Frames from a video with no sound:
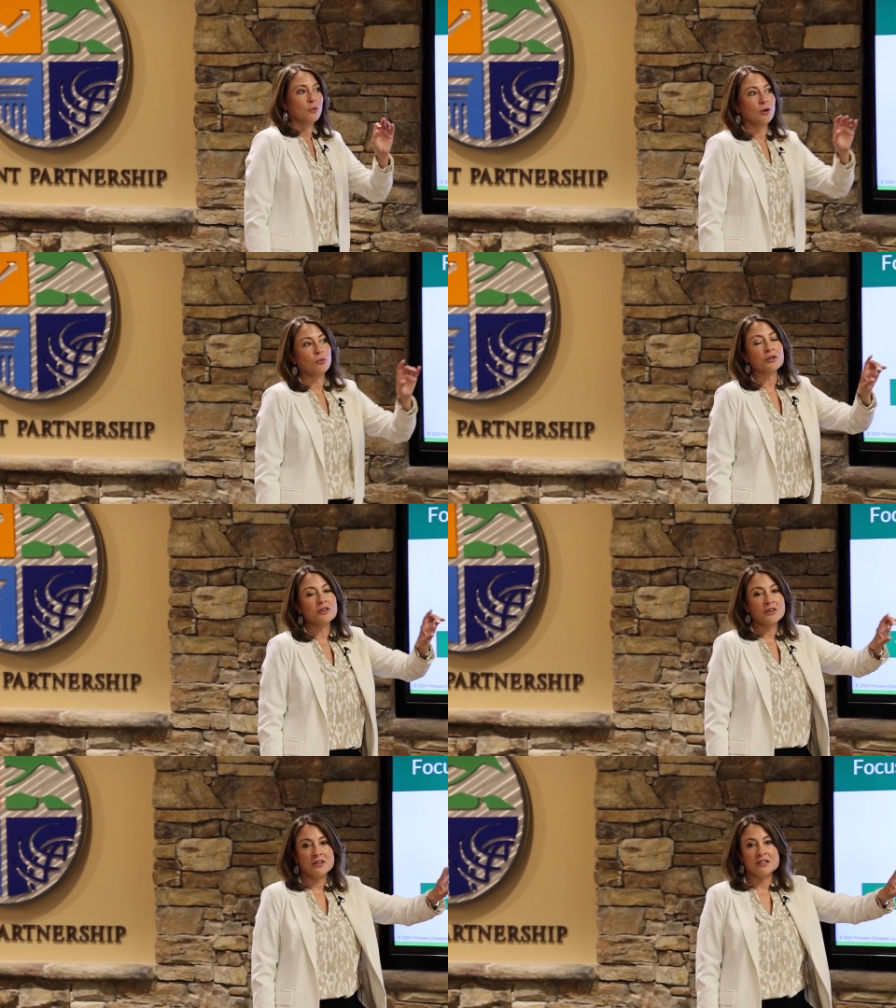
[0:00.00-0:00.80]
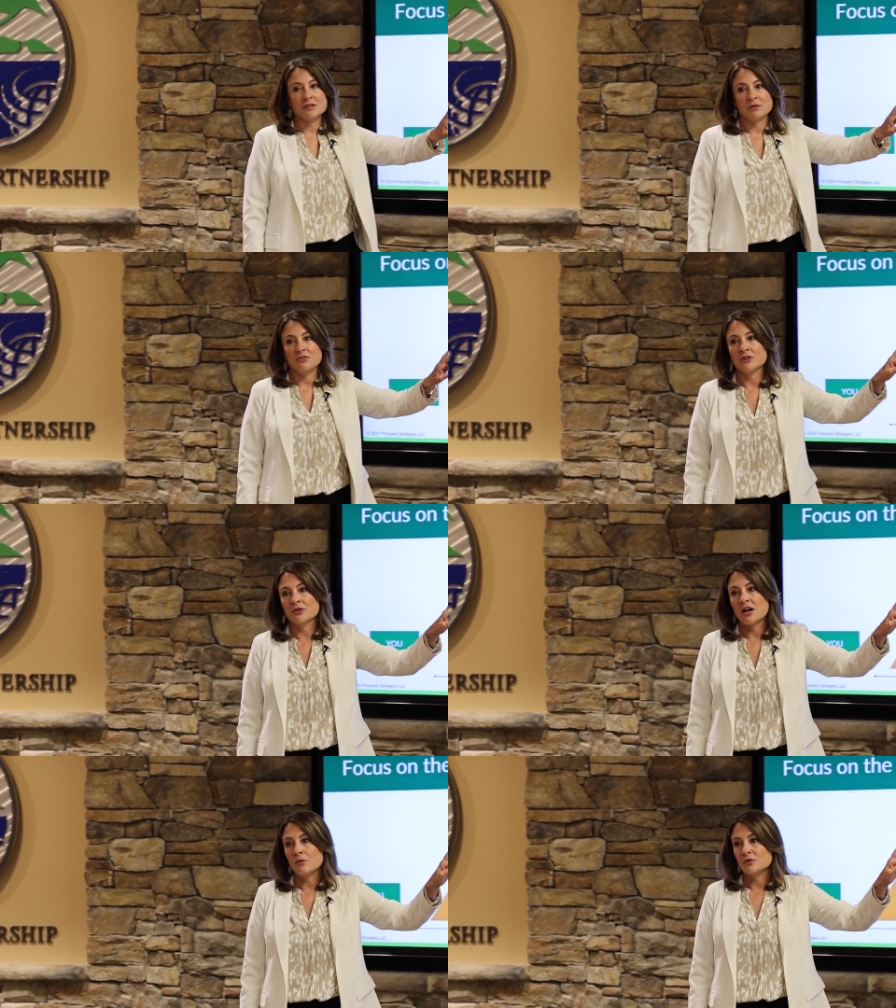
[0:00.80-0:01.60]
Well, one of the things that we
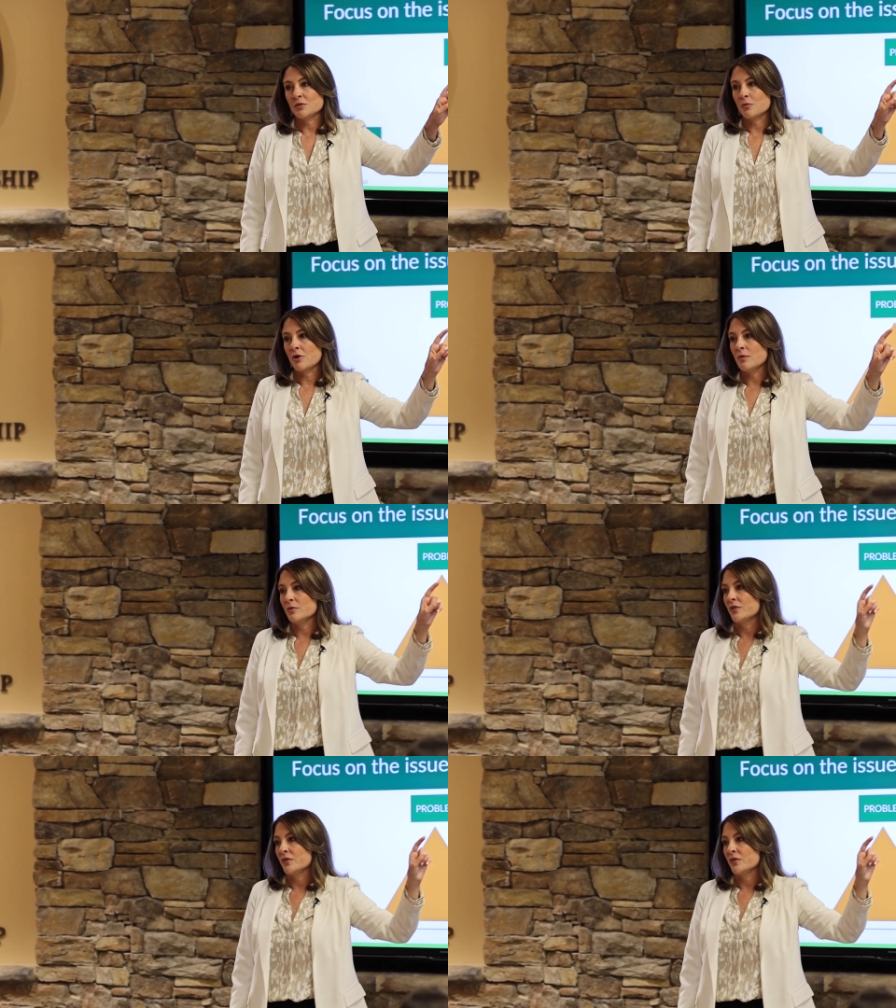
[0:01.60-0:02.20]
figured out was a problem